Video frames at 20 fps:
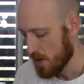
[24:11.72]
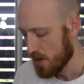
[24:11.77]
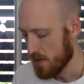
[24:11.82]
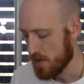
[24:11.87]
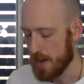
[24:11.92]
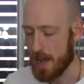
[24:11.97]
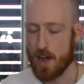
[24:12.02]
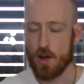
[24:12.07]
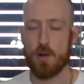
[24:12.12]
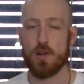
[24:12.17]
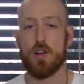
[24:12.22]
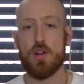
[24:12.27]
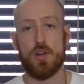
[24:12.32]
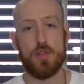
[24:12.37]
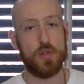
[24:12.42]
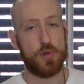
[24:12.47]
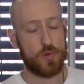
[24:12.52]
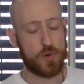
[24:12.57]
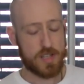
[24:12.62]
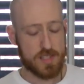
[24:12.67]
Now,
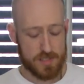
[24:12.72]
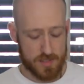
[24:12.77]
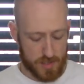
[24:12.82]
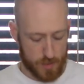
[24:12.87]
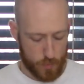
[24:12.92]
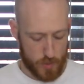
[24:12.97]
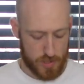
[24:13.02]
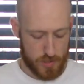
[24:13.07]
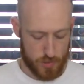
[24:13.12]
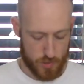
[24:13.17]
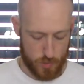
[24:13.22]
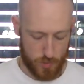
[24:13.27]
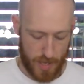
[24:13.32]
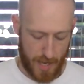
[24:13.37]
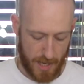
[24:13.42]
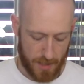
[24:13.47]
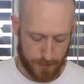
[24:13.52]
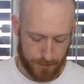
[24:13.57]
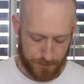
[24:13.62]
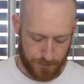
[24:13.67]
the reason that we do
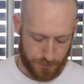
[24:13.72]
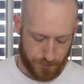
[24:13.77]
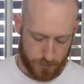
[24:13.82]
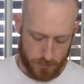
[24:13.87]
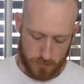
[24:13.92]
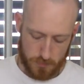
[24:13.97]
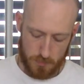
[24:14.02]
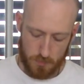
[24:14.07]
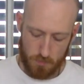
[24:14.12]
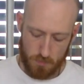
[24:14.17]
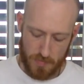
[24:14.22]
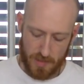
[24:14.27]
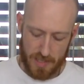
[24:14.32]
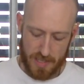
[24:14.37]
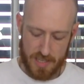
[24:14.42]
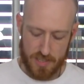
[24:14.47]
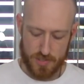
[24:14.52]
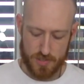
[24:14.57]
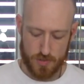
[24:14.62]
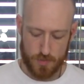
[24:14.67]
that
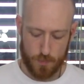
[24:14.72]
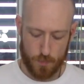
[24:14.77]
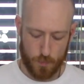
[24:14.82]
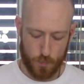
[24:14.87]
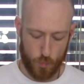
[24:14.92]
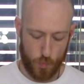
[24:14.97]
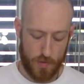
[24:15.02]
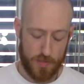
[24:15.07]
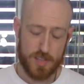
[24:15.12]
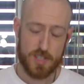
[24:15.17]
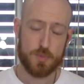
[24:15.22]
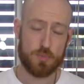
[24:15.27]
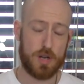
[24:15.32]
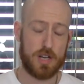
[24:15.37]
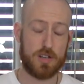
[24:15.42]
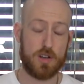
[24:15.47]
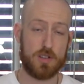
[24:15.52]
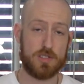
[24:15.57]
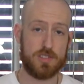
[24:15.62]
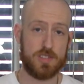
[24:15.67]
is when this
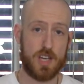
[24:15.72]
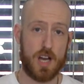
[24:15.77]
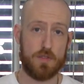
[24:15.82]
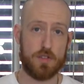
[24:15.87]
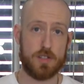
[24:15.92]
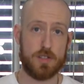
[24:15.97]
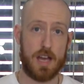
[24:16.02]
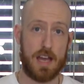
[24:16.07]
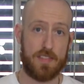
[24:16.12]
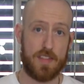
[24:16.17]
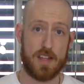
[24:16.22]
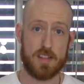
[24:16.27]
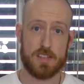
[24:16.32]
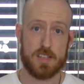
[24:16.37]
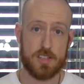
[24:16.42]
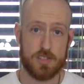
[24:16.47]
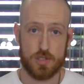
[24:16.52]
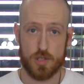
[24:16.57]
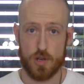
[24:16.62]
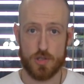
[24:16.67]
bread goes in the oven and that
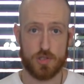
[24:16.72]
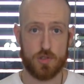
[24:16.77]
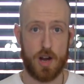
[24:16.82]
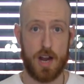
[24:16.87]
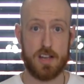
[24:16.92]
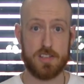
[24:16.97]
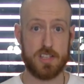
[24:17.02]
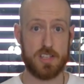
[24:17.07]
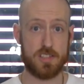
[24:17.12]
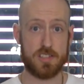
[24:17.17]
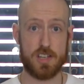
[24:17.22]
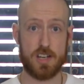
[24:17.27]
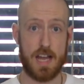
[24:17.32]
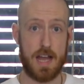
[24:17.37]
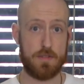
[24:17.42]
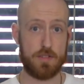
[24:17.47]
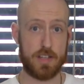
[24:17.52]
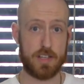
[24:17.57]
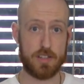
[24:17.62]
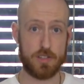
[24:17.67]
yeast goes crazy, it's gonna
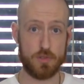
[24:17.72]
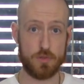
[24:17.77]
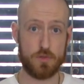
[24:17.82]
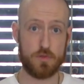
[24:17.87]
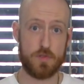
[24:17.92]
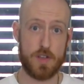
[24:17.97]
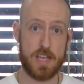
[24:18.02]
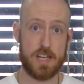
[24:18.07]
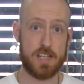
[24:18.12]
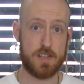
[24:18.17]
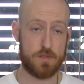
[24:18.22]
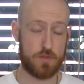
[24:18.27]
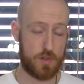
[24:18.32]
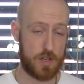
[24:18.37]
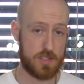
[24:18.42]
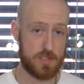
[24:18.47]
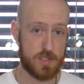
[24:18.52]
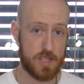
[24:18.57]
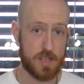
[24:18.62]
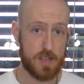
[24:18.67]
have like a little feeding
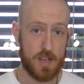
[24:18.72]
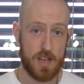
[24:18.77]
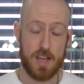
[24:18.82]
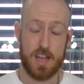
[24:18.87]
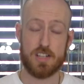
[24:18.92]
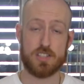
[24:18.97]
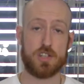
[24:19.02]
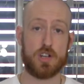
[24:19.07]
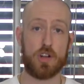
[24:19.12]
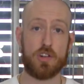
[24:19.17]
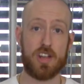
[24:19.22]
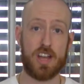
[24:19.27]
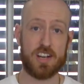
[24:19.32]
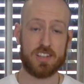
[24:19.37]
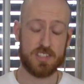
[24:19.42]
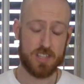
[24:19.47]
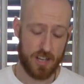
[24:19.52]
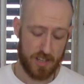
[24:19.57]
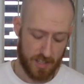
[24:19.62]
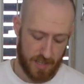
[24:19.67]
frenzy. It's gonna create a
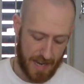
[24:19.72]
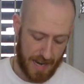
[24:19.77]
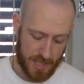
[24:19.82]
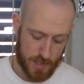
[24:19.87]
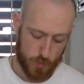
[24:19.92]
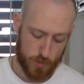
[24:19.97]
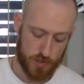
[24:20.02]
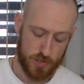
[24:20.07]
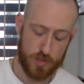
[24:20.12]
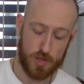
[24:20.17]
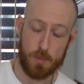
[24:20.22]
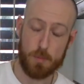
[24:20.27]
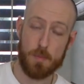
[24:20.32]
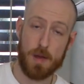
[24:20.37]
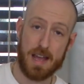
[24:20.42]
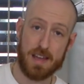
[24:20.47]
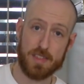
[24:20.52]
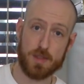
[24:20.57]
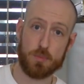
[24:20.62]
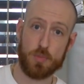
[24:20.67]
ton of gas, which is gonna
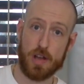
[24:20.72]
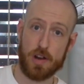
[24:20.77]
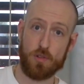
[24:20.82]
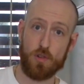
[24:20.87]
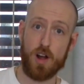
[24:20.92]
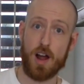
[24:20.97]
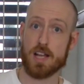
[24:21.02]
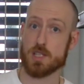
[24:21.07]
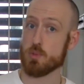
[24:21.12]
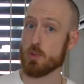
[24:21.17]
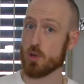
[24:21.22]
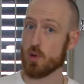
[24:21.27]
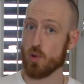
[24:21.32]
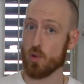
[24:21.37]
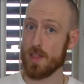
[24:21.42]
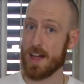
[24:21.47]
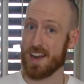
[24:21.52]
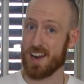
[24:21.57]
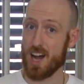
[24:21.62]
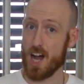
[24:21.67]
make the bread rise. We
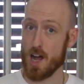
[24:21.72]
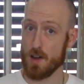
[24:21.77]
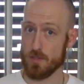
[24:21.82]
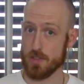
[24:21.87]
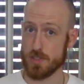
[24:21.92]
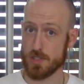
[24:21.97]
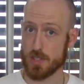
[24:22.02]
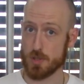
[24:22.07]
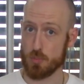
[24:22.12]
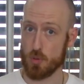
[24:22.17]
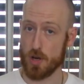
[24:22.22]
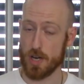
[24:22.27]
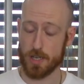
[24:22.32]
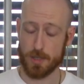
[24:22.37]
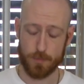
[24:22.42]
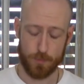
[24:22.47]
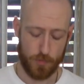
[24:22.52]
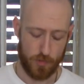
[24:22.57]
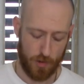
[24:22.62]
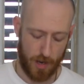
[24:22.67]
call that oven
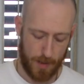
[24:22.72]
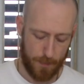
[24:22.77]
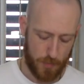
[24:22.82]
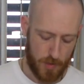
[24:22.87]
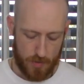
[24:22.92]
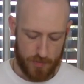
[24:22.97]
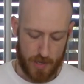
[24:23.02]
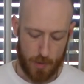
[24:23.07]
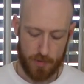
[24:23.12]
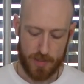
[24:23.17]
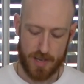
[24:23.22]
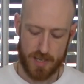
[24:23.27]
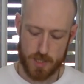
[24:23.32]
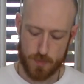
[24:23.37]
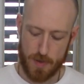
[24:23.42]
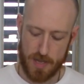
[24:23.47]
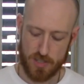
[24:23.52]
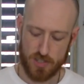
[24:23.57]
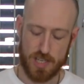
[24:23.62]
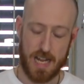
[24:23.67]
spring, right? Now, when that
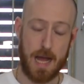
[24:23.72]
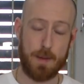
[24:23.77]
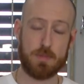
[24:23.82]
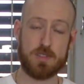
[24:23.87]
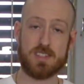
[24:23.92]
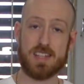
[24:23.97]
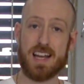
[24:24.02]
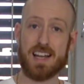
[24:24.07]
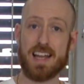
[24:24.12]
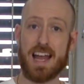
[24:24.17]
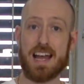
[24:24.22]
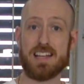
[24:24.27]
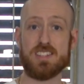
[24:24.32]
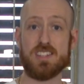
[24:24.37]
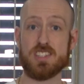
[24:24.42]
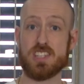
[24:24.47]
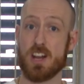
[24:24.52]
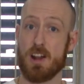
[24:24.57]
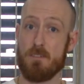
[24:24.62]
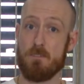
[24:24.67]
expansion happens, that gas
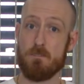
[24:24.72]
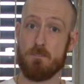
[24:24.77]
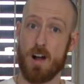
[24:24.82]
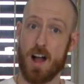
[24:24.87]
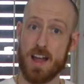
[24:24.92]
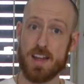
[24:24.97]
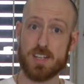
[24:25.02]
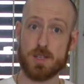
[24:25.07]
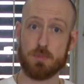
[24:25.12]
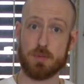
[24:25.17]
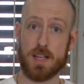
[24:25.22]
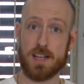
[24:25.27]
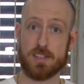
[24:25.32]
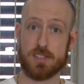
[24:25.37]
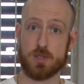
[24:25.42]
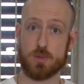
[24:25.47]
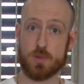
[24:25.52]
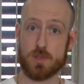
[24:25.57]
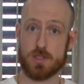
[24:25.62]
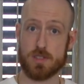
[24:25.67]
is gonna find a
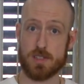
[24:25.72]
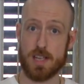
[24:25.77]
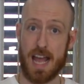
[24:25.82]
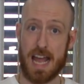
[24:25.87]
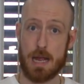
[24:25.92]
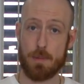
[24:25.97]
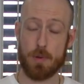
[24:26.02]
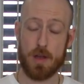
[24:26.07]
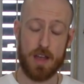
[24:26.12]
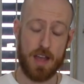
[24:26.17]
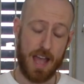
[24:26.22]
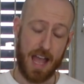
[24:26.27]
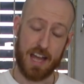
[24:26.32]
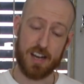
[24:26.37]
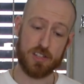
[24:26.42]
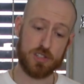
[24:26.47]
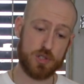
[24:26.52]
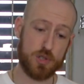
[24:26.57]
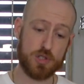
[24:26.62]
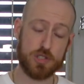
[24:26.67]
place to escape,
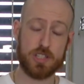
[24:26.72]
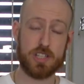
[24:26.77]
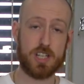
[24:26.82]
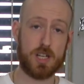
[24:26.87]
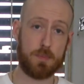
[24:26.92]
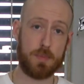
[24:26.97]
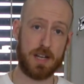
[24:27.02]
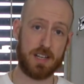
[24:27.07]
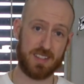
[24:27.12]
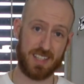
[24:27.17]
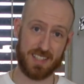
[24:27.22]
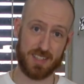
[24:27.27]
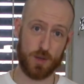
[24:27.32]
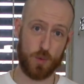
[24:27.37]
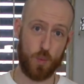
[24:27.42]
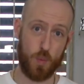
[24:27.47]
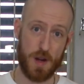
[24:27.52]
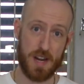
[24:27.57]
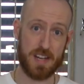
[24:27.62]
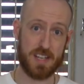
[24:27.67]
and it's usually gonna pick like the
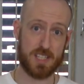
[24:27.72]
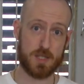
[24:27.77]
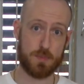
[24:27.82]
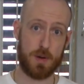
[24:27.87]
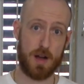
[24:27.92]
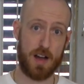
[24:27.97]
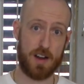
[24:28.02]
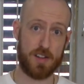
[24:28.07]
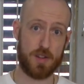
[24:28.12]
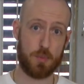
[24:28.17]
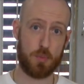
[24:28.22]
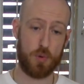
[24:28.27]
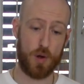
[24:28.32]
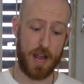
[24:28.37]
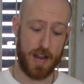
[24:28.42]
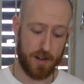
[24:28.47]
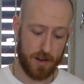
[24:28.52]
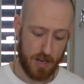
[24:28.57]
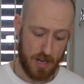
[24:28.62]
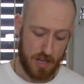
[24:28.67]
weakest part of the
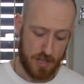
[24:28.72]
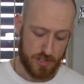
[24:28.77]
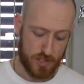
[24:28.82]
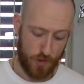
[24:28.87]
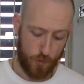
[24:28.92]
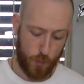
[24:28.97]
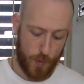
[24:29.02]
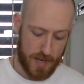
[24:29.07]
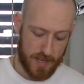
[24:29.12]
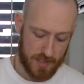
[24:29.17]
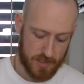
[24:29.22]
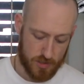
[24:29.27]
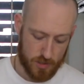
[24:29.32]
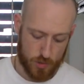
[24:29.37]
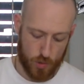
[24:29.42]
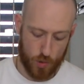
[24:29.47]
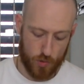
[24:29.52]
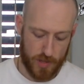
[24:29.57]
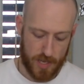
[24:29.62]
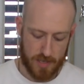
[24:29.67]
bread. So if we didn't
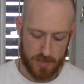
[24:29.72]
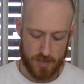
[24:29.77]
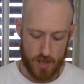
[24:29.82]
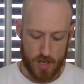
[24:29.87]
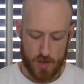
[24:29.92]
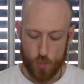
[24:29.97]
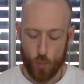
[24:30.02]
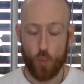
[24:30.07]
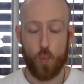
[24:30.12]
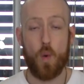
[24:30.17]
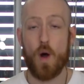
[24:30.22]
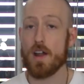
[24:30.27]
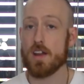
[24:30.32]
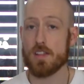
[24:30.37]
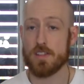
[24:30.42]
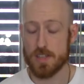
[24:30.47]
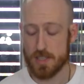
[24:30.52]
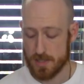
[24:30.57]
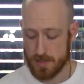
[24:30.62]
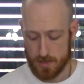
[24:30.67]
score these, one
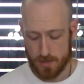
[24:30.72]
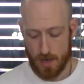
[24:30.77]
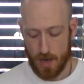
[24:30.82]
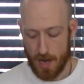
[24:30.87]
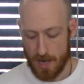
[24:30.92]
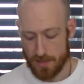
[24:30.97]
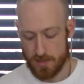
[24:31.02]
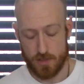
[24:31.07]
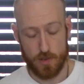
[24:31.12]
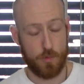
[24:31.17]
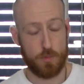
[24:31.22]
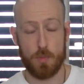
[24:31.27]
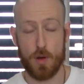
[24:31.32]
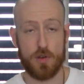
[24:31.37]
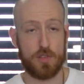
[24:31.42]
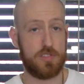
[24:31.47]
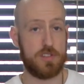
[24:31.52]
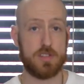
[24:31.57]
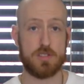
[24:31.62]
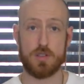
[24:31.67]
of these sides of
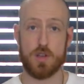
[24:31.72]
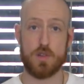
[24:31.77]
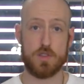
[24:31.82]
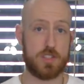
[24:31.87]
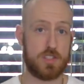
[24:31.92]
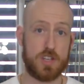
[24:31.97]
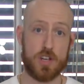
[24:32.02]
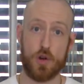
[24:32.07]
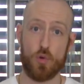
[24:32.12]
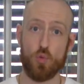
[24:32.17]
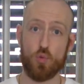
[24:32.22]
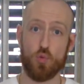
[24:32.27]
both of these loaves is gonna